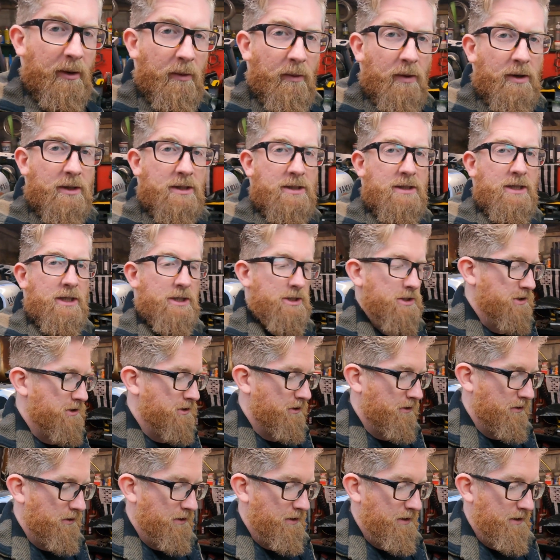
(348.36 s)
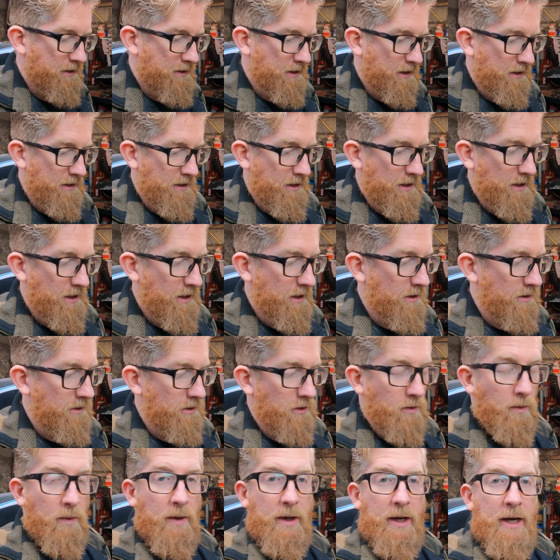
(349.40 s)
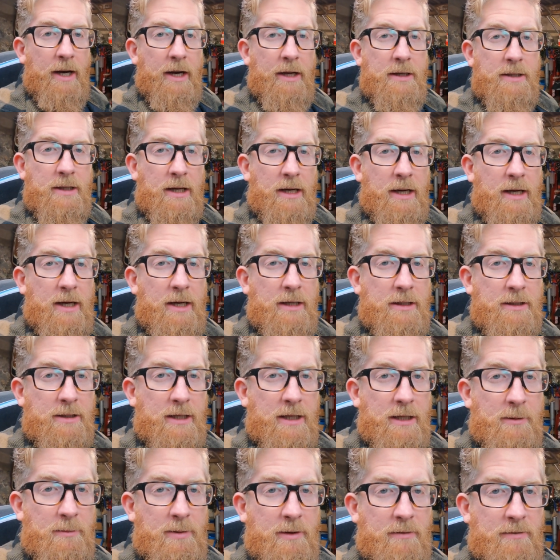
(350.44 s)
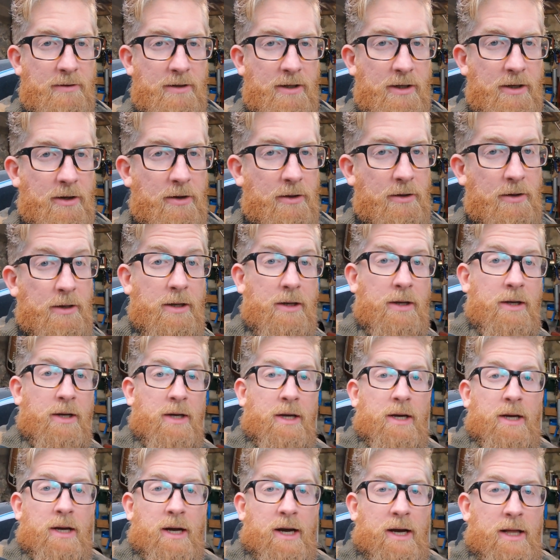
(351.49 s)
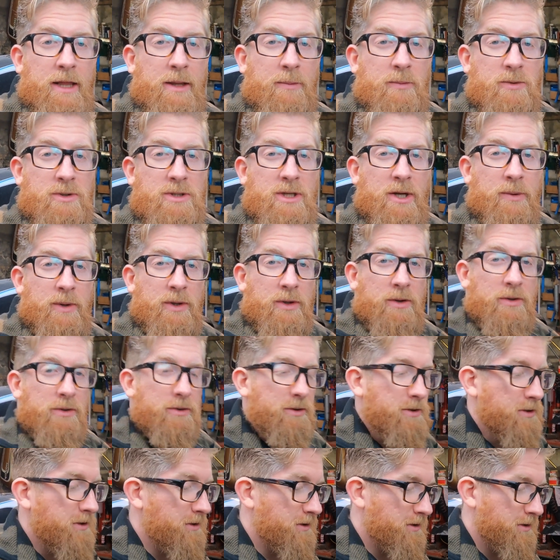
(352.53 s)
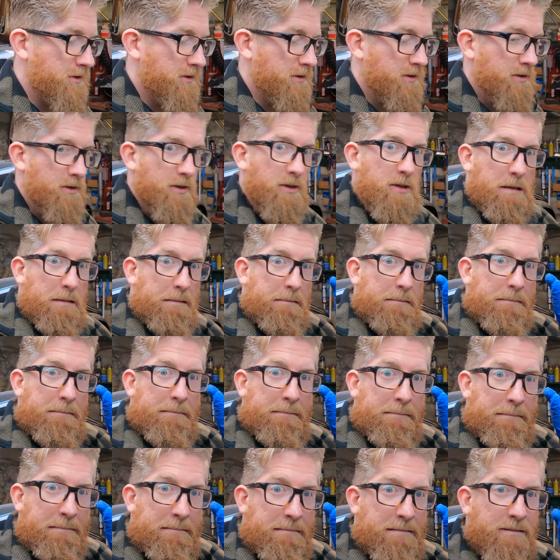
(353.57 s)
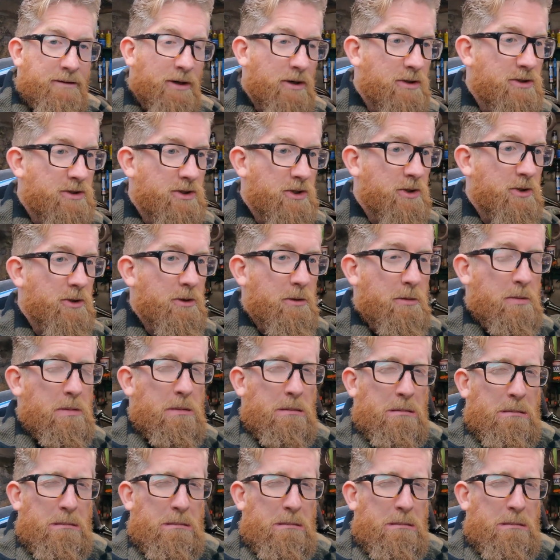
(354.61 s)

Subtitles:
my workstation sorted and then go ahead and get the PVA on, and then we'll see how it goes. Round 2.